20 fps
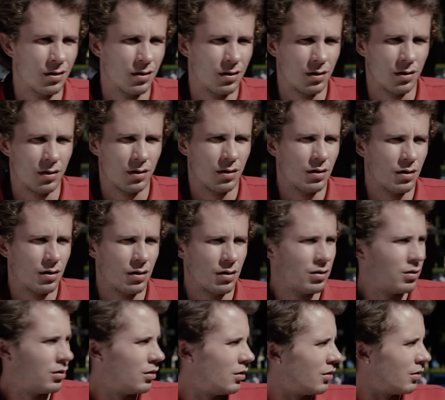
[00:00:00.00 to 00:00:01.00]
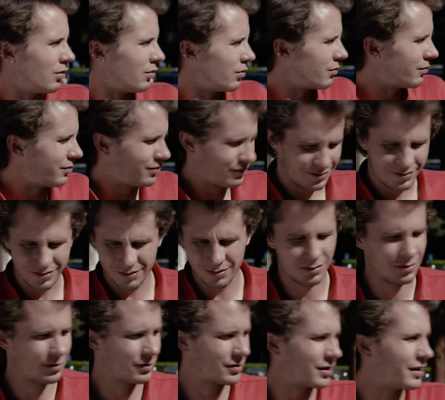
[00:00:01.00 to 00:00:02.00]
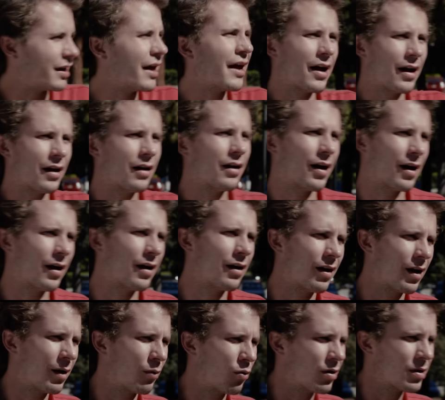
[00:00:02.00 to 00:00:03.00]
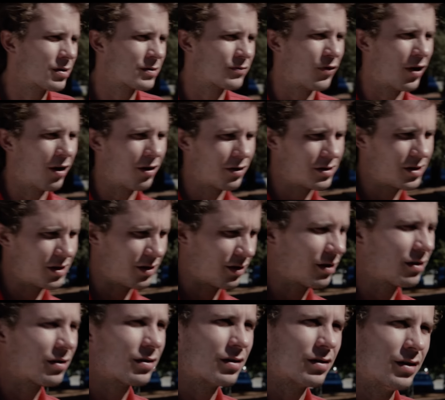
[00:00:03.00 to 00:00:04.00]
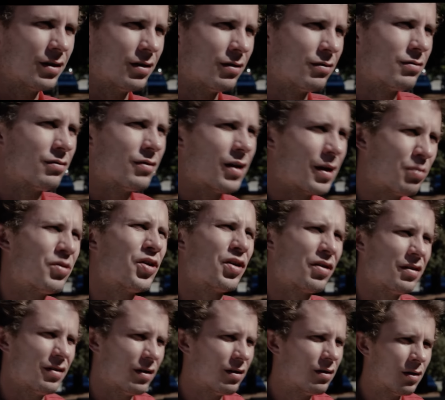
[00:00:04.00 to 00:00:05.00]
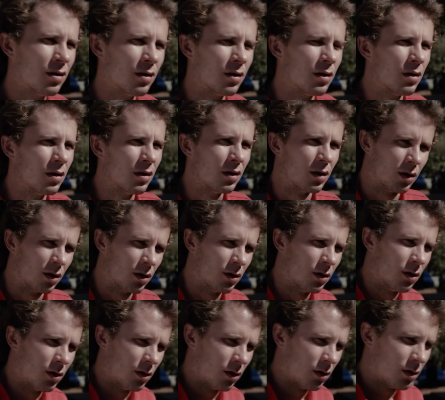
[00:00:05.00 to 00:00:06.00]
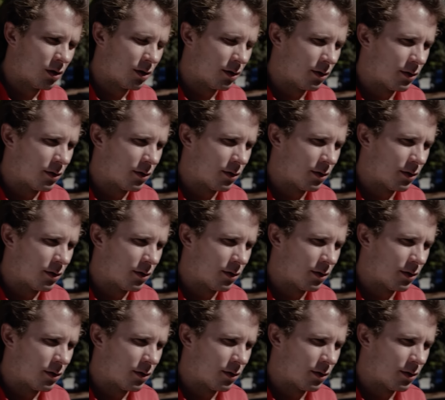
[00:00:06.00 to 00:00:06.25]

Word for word: librarian? Oh, well, today I, I was volunteer, you know, librarian. And maybe you can help me.